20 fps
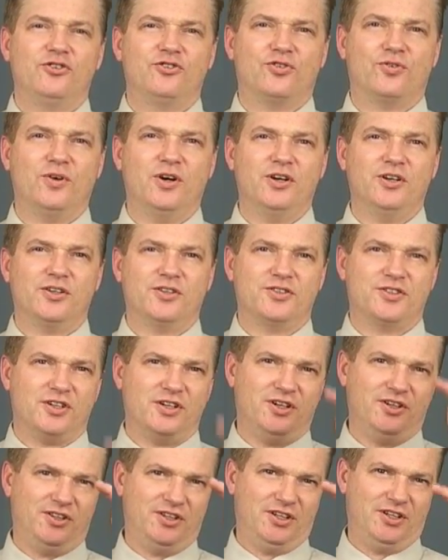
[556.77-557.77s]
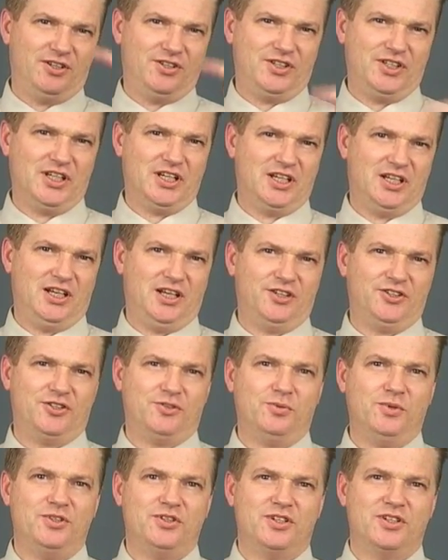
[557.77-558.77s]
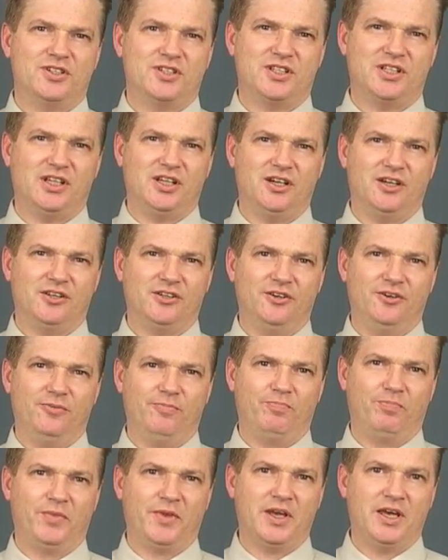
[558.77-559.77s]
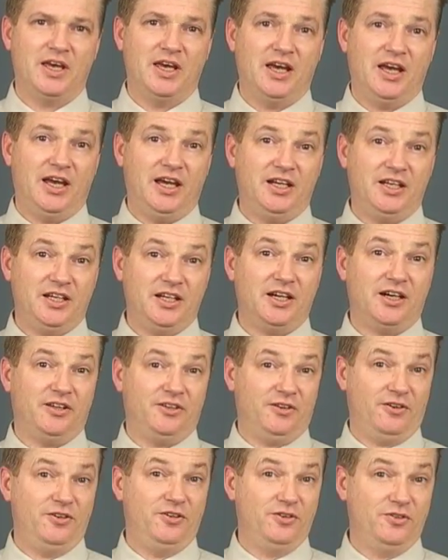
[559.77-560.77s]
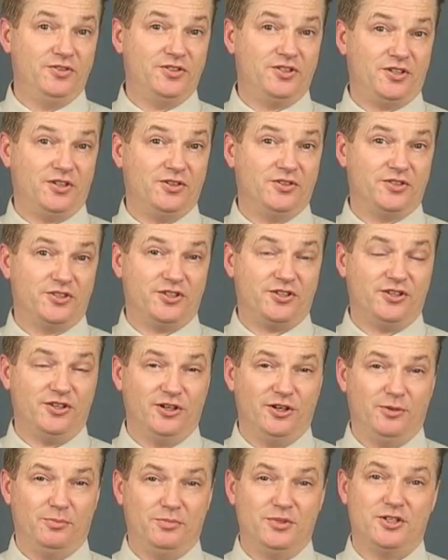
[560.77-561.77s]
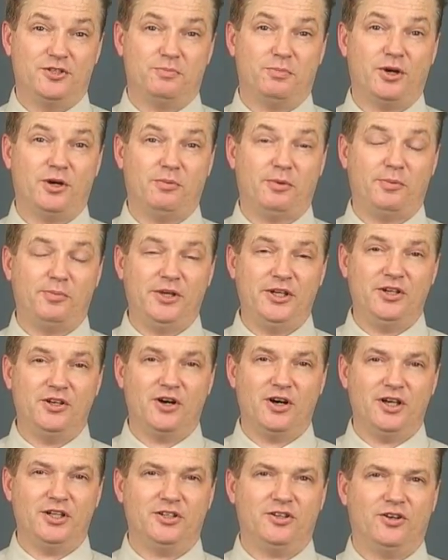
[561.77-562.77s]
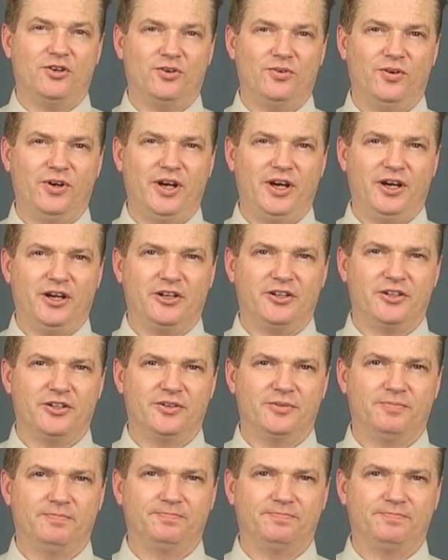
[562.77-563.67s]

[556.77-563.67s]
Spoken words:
Trunks are things that connect switches together. Any other use of those terms is probably not correct.